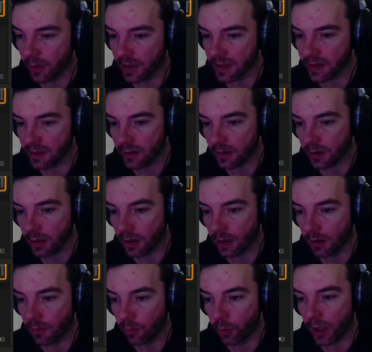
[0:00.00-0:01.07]
is
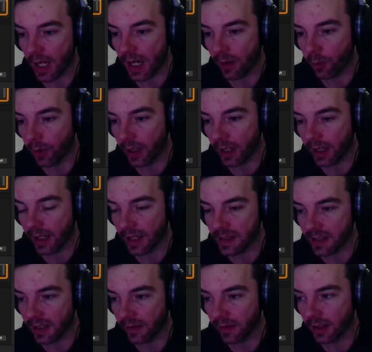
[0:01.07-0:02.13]
we're
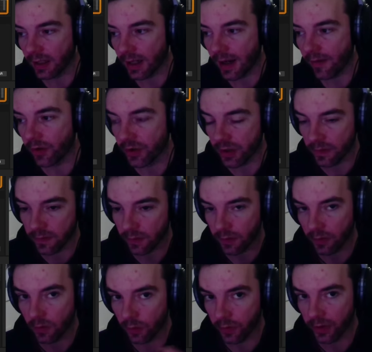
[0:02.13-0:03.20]
getting the average of
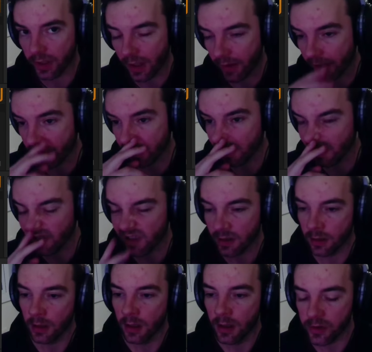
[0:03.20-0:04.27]
all the directions.
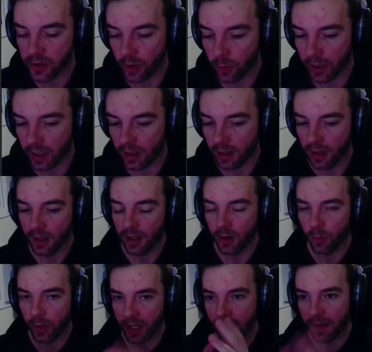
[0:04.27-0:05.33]
So we
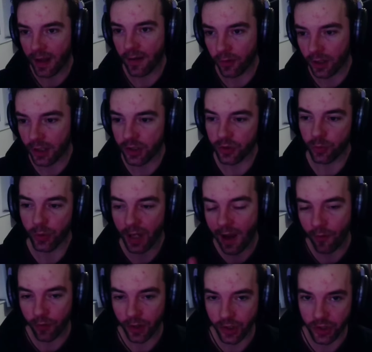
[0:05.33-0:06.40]
get the average, we
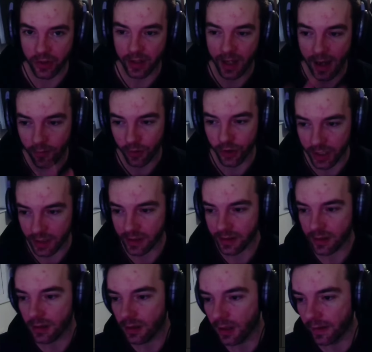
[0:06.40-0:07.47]
average the
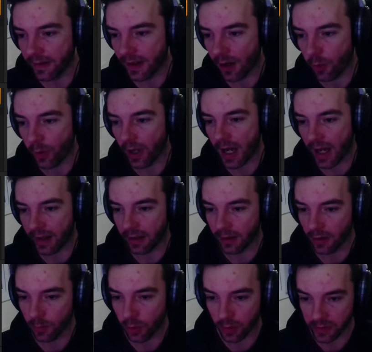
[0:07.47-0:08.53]
averages, and now we're adding
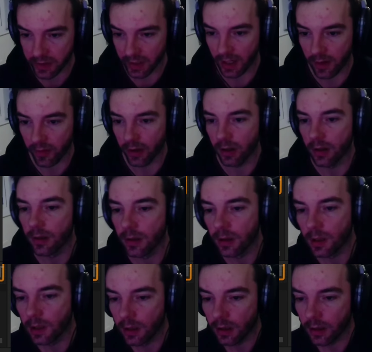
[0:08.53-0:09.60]
them all together
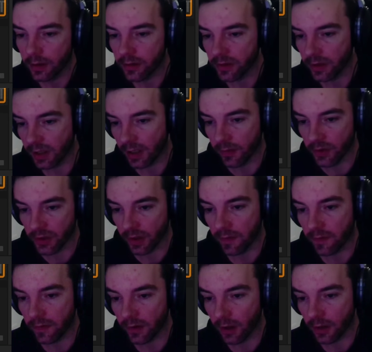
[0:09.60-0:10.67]
to give us
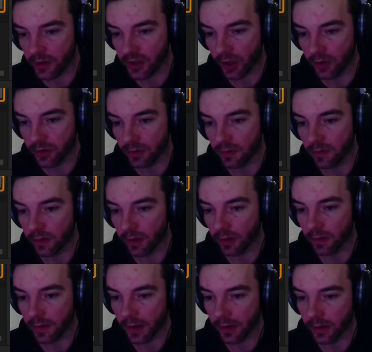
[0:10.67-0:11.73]
our total
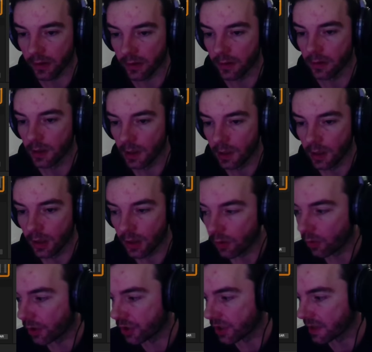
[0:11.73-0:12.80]
float value,
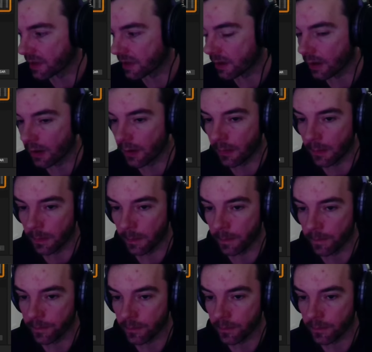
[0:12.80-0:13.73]
which is a